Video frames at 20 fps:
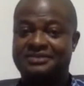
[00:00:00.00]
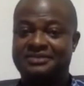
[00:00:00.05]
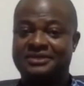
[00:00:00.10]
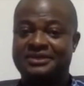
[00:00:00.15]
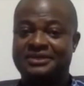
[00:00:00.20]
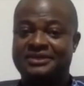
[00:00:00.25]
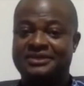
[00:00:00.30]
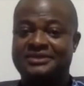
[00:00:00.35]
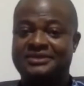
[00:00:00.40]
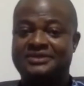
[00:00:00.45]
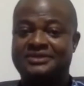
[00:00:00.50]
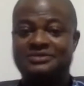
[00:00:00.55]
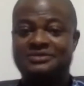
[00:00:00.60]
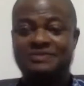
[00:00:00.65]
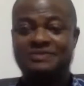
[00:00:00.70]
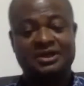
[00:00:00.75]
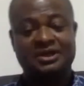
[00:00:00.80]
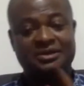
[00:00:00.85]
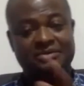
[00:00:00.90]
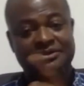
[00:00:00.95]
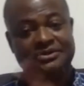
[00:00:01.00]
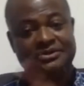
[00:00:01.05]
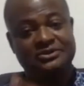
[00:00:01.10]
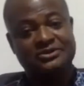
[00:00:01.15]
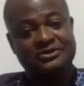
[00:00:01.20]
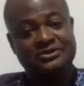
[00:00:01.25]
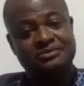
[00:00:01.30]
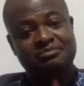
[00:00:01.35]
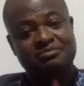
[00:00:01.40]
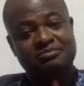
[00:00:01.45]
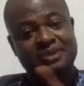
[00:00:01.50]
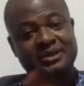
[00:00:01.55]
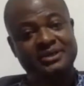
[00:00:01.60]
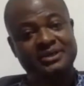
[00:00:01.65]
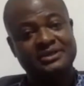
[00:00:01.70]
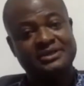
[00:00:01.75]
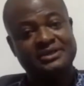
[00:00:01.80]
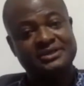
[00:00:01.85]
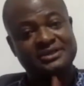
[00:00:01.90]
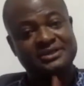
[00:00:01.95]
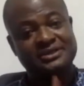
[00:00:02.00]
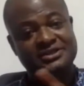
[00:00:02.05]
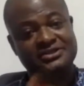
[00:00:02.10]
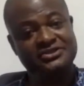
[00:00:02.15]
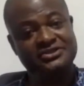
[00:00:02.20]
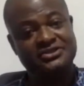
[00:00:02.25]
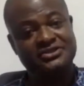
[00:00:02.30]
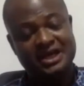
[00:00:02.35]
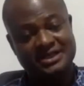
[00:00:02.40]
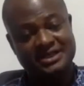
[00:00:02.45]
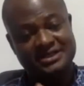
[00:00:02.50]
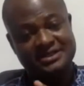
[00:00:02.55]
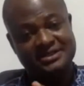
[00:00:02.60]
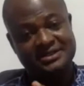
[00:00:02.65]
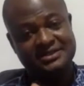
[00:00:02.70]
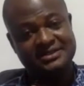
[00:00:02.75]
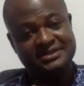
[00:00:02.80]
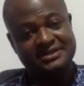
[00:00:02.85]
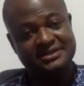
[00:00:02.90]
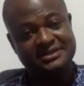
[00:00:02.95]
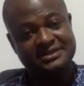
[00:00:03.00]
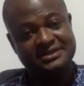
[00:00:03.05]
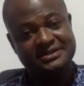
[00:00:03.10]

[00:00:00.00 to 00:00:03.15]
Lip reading: is to be able to build the trust